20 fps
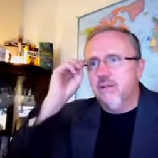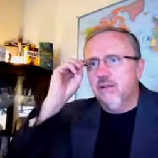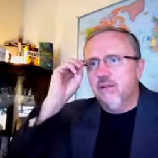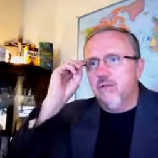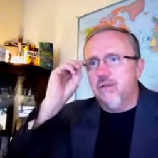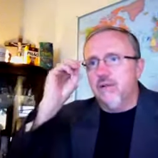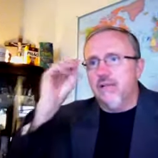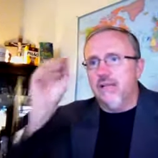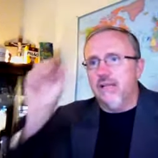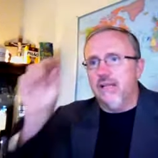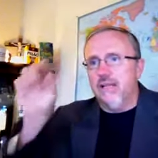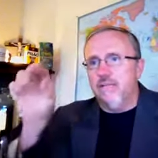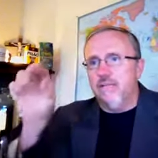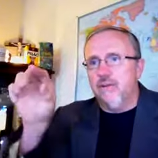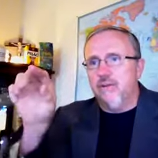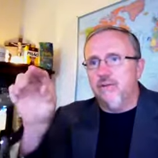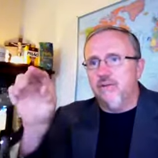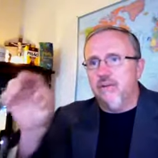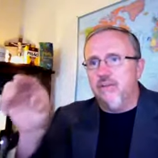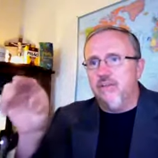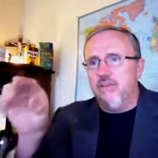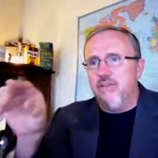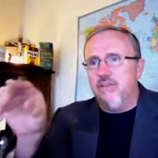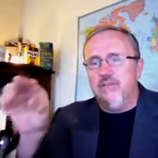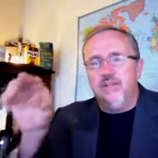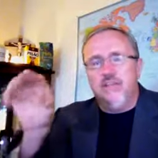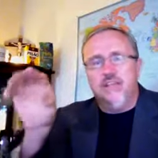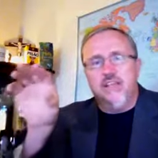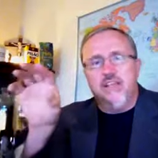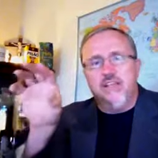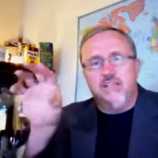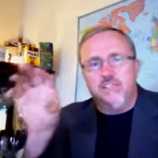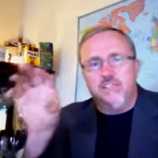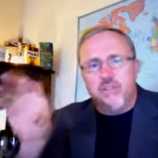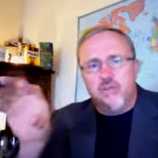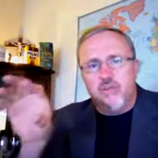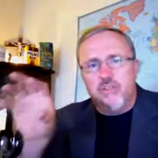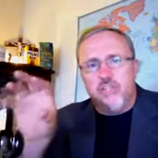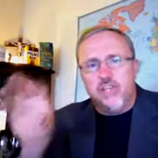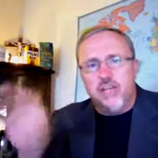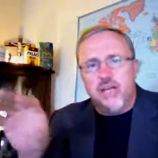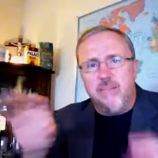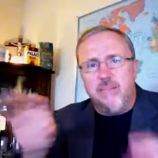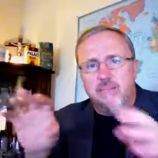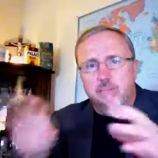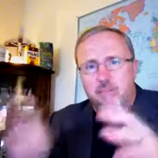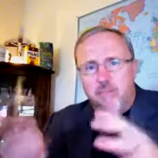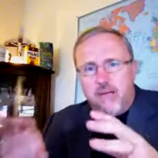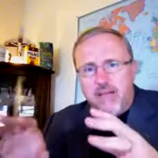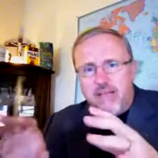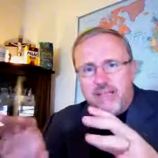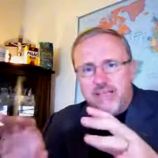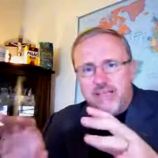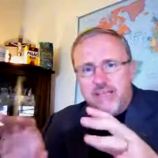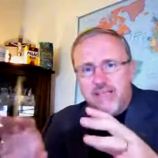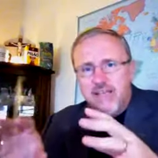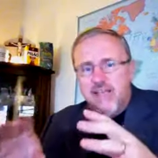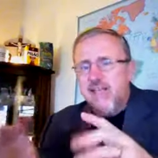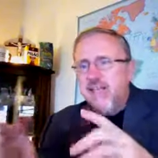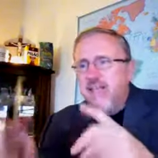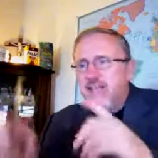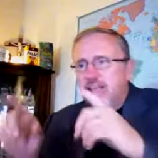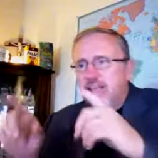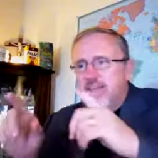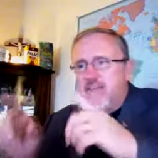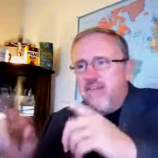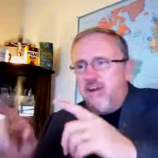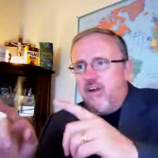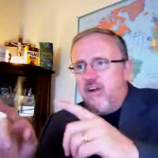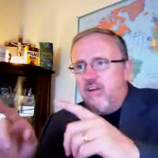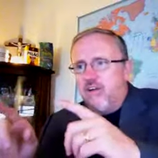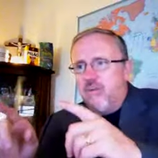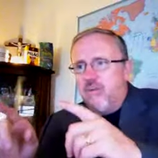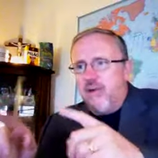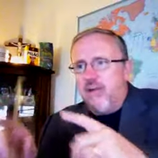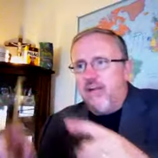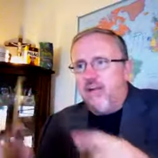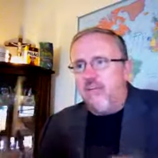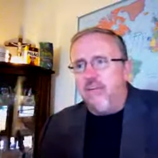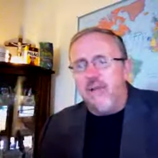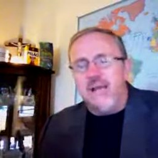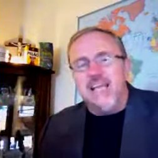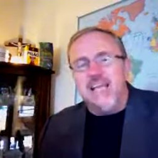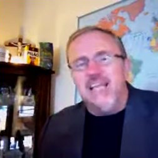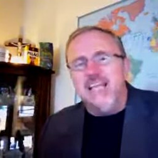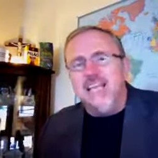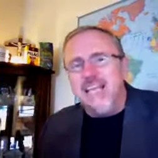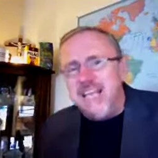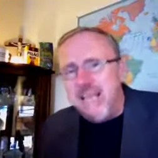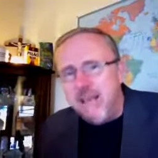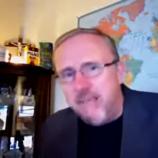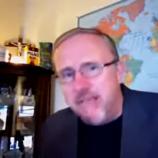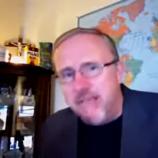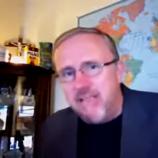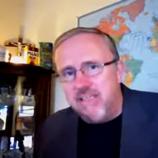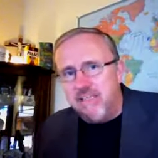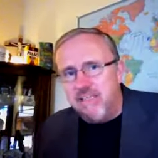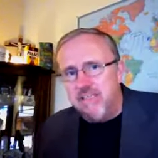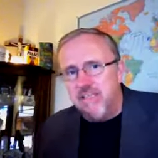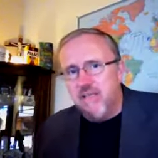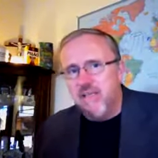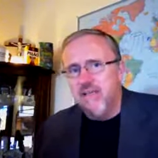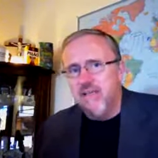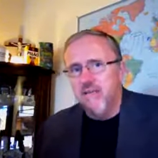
quickly. I'm going to read to you the Associated Press they have an article right here about Yemen's